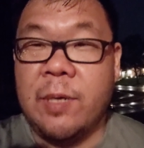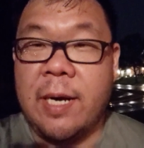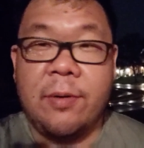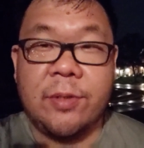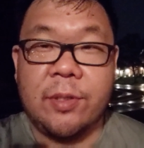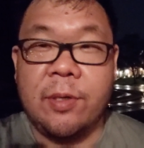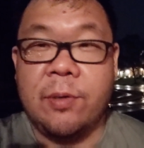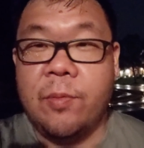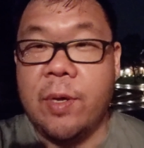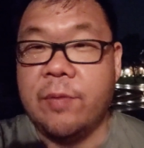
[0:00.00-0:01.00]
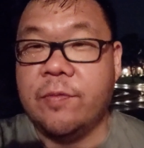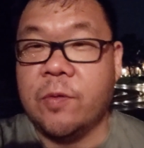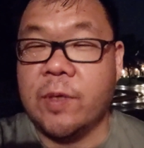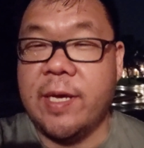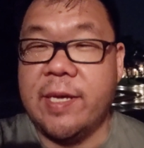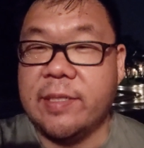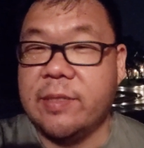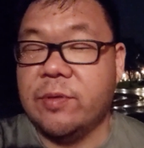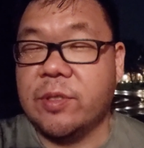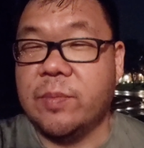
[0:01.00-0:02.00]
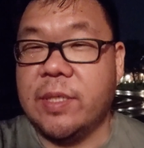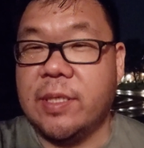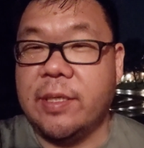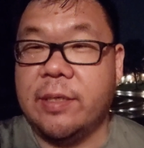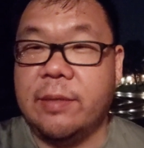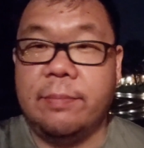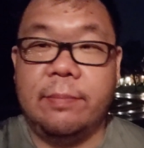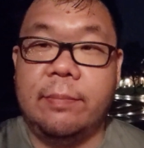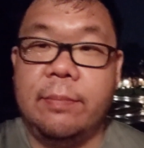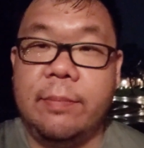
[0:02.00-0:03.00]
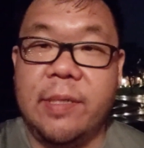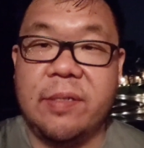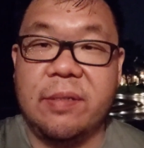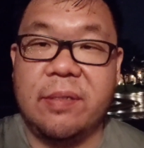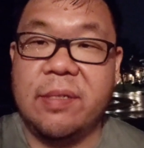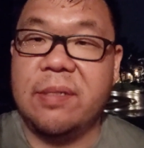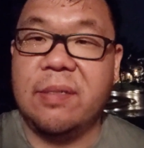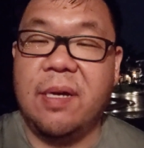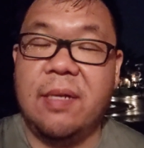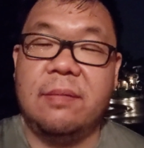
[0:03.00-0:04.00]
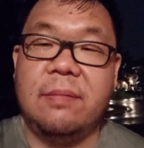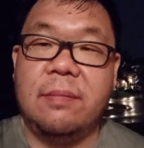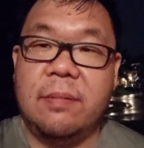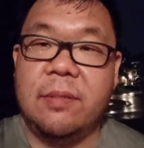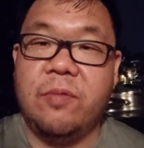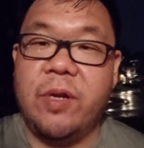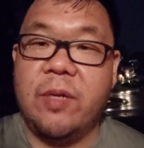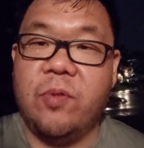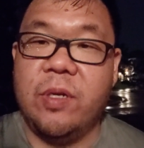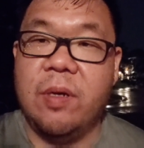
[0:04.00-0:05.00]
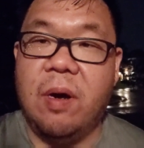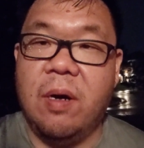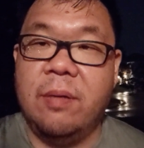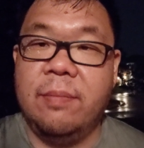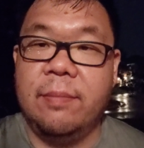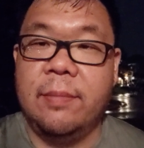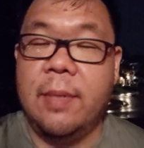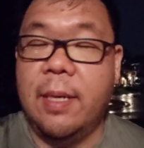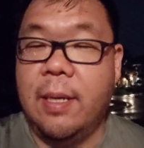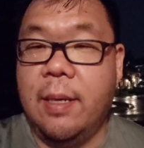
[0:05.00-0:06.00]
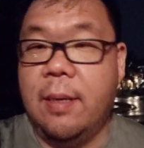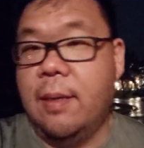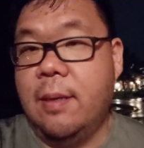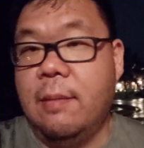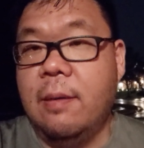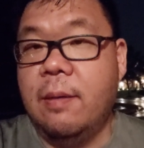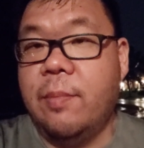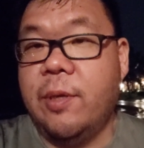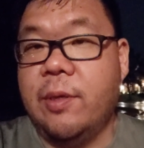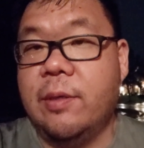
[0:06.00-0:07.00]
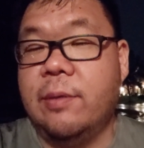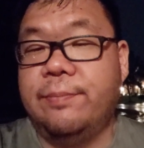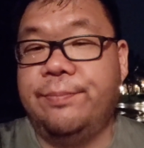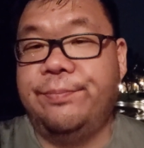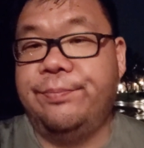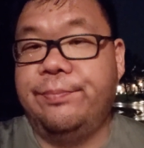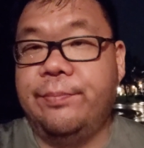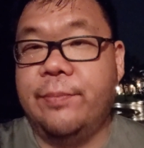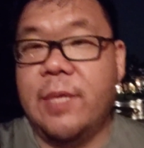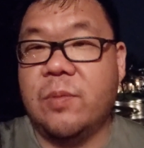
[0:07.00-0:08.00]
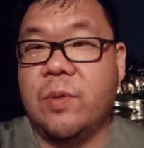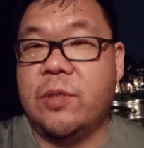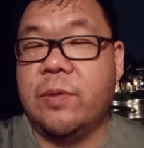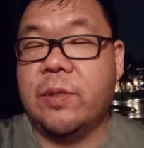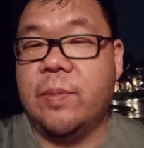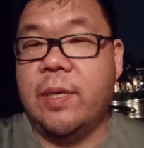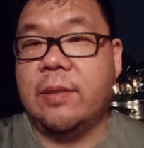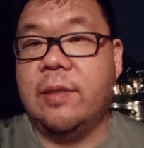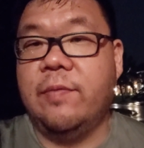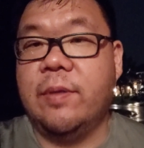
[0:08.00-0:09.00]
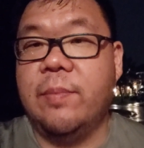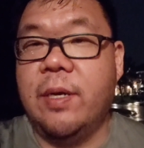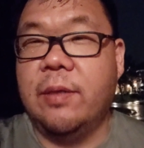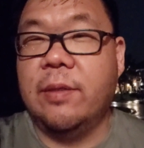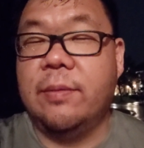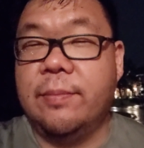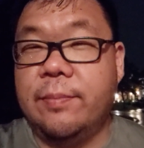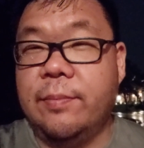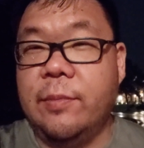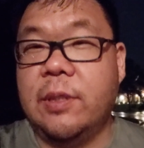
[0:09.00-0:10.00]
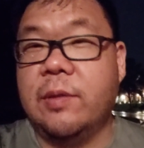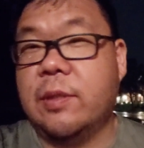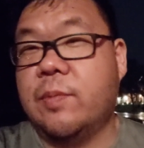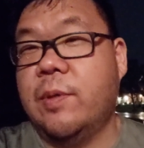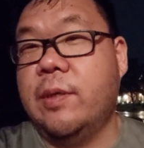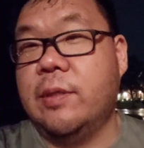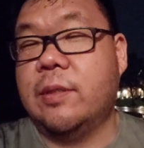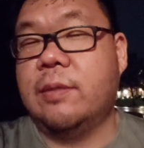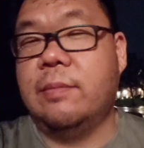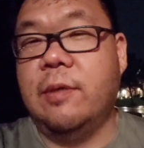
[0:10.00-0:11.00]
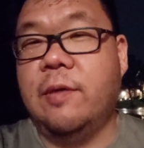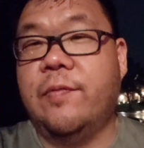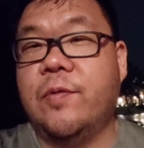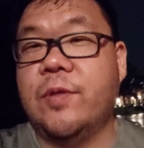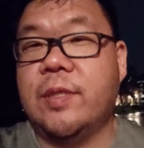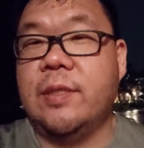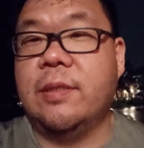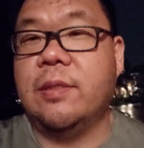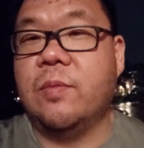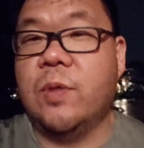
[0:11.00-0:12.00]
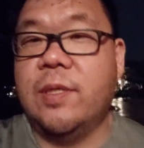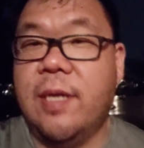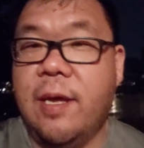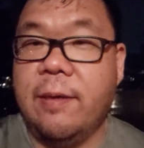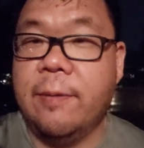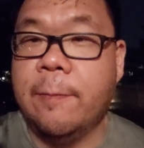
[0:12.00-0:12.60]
couple hours ago, weather forecasted it was going to be clear, but as you can see, it's not. It's raining pretty hard. But that's what you expect living in Maryland. You could experience all 4 seasons in one day.